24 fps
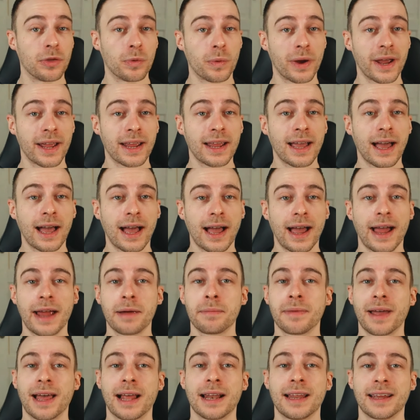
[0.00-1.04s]
the way,
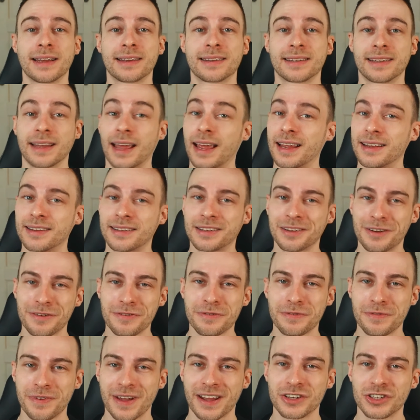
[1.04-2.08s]
I'm Alex, a
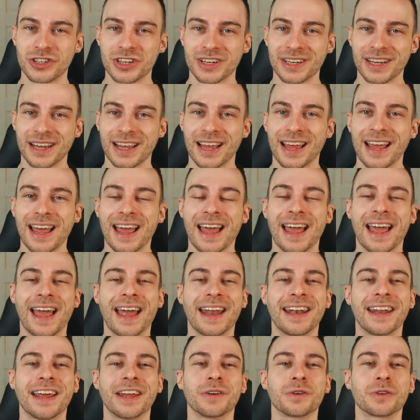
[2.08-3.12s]
software engineer,
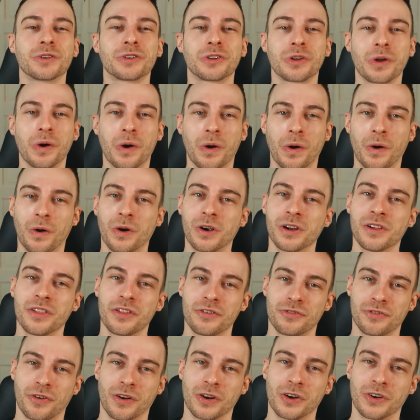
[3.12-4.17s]
and I use all the
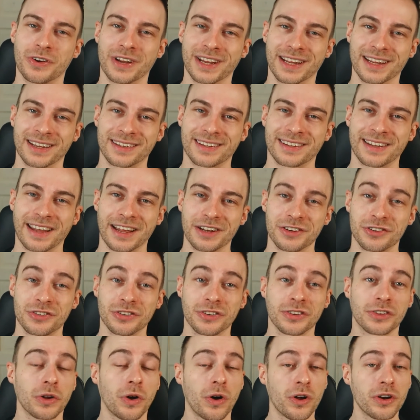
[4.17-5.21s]
following
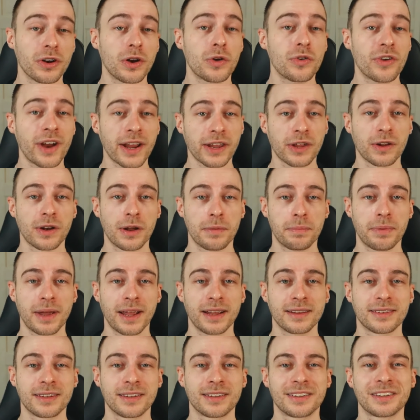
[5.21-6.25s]
extensions on a regular
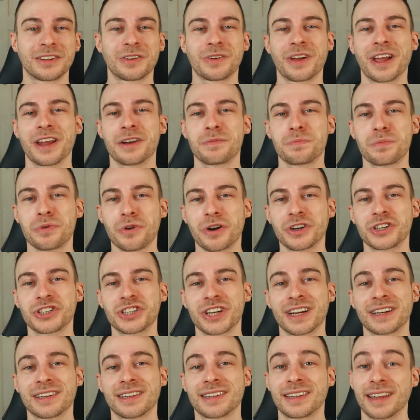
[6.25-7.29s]
basis to get
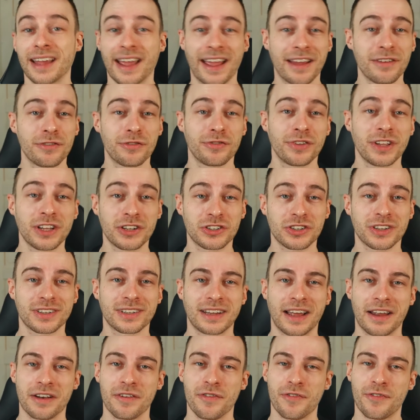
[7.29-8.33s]
projects and features
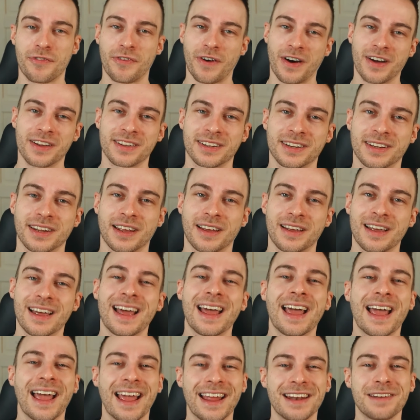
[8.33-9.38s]
done faster
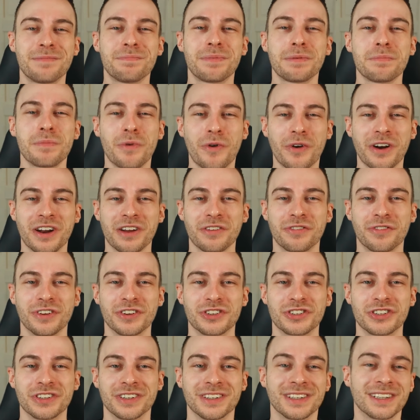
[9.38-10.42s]
and be more
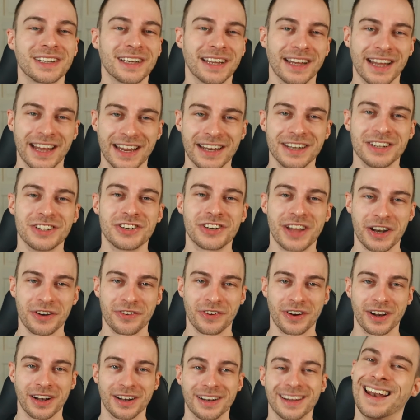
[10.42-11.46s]
efficient in
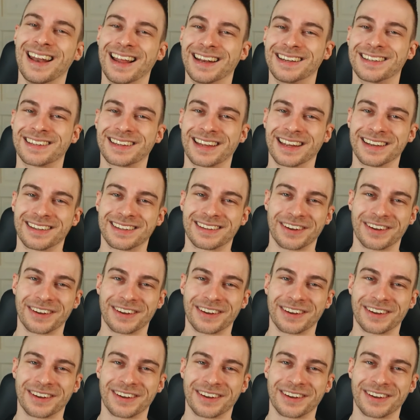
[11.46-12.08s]
general. Let's get